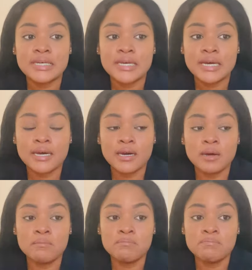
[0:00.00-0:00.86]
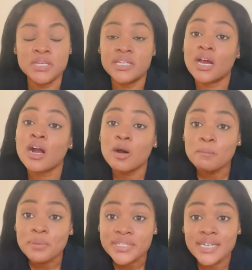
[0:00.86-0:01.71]
um, being a
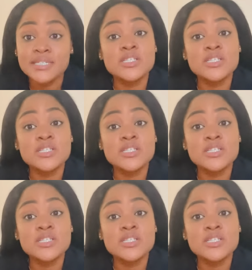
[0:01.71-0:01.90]
competent